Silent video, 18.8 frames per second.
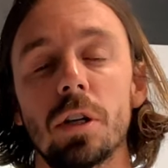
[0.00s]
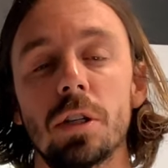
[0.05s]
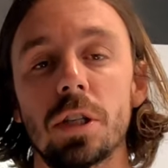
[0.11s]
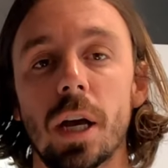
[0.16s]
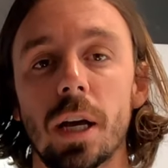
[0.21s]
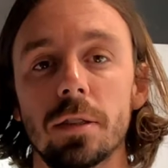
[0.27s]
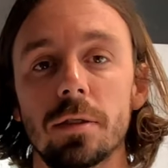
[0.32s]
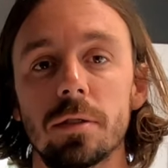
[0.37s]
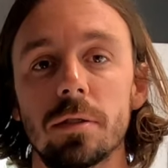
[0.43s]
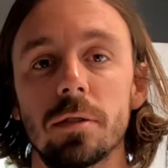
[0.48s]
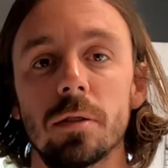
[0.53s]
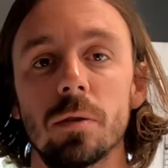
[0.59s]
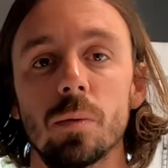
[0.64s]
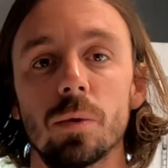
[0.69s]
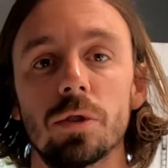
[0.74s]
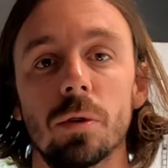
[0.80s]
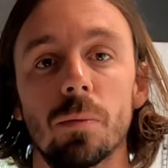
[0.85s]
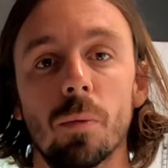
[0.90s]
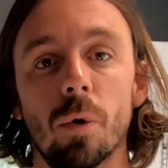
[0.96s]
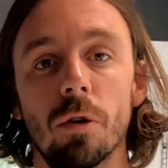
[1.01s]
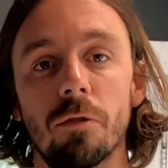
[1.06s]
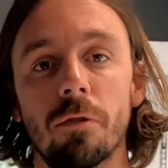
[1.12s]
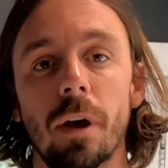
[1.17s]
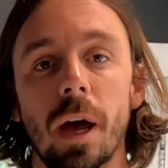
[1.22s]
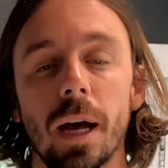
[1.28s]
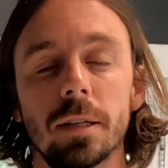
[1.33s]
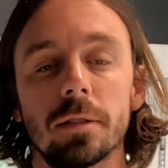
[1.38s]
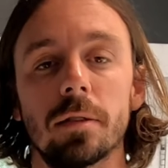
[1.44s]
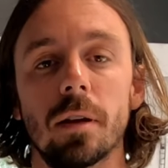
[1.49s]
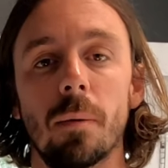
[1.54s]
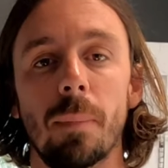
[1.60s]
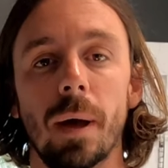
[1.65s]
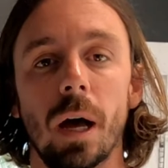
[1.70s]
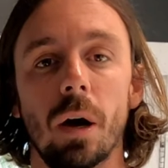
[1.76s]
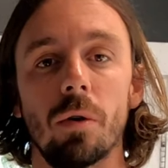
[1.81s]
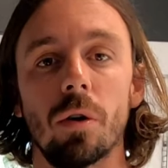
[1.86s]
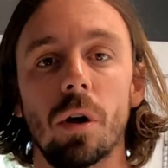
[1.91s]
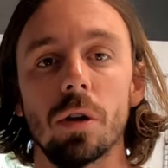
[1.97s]
to Jess with some more facts
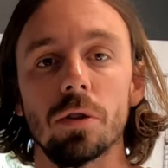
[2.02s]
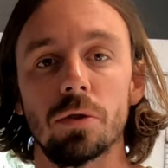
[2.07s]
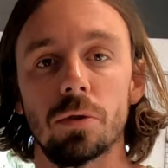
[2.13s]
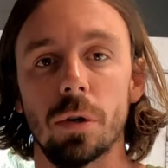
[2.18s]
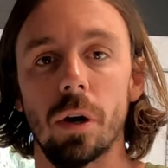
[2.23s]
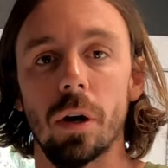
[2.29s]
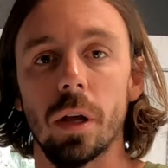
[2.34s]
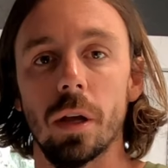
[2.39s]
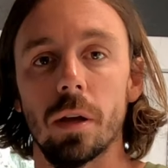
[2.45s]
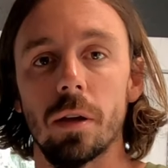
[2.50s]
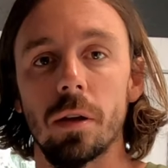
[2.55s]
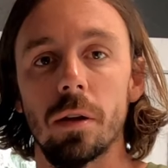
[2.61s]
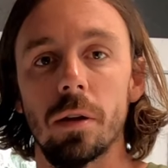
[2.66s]
about Australia.